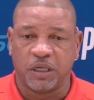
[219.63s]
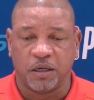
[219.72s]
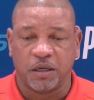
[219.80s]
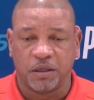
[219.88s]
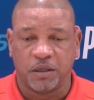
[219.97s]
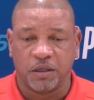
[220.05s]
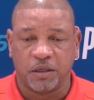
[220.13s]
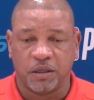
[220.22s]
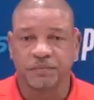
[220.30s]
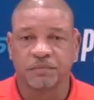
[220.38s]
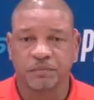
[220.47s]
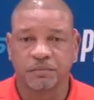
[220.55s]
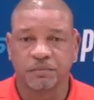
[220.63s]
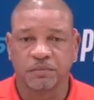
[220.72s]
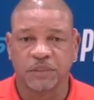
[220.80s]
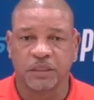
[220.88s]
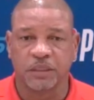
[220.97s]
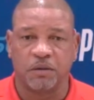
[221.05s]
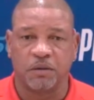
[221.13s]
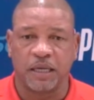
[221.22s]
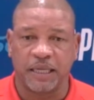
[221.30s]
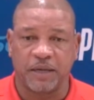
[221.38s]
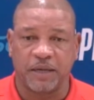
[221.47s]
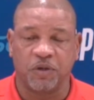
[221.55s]
We do it all. You
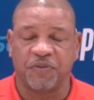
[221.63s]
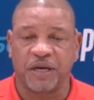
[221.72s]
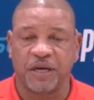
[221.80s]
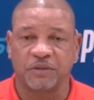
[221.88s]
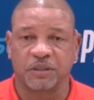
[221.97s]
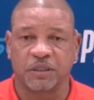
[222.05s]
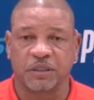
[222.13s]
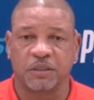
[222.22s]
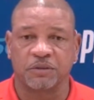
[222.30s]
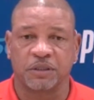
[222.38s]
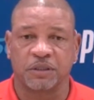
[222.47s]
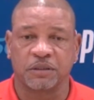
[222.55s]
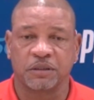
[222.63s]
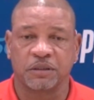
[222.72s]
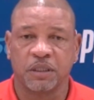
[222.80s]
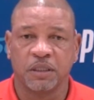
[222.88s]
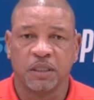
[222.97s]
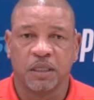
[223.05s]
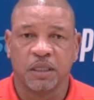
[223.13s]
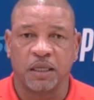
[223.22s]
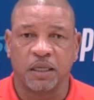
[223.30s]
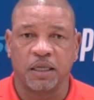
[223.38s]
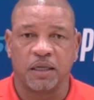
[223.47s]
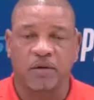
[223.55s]
know, I got 1,000 coaches.
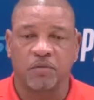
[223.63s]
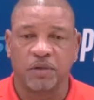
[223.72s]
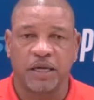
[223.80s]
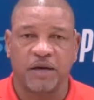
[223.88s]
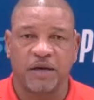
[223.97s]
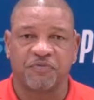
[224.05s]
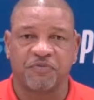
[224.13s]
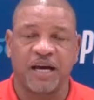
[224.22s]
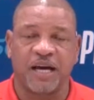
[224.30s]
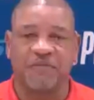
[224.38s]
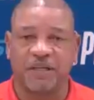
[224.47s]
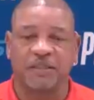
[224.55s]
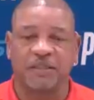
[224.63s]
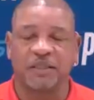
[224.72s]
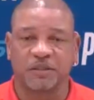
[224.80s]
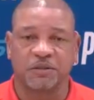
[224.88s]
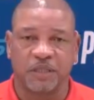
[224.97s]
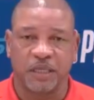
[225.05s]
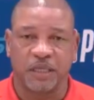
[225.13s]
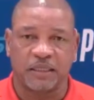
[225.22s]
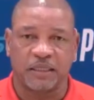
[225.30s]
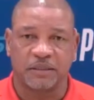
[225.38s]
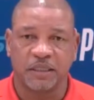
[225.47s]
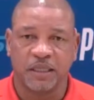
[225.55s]
Uh, we have five analytical
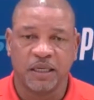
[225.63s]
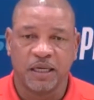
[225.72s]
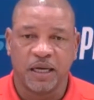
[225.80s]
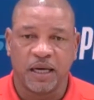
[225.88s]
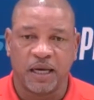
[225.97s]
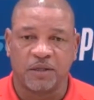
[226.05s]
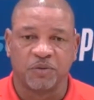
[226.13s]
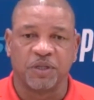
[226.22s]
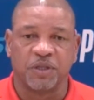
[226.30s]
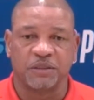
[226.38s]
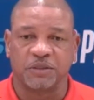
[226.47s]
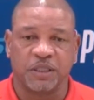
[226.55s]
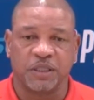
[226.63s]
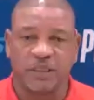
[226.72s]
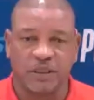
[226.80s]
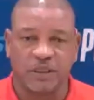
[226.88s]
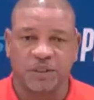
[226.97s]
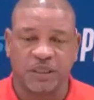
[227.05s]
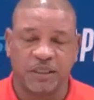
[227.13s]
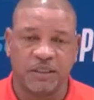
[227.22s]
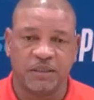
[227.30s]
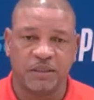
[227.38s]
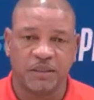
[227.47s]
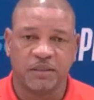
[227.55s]
guys. I don't think there's
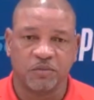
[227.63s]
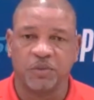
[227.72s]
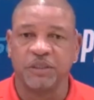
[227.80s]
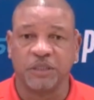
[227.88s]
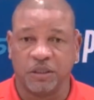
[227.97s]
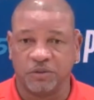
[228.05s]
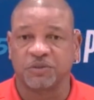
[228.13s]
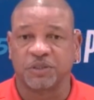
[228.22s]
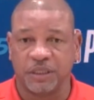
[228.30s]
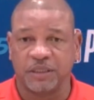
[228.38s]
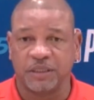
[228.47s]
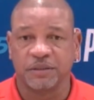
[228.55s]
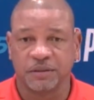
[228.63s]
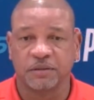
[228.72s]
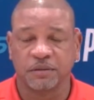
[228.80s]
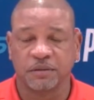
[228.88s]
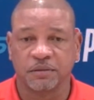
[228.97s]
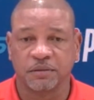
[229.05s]
anything we don't see.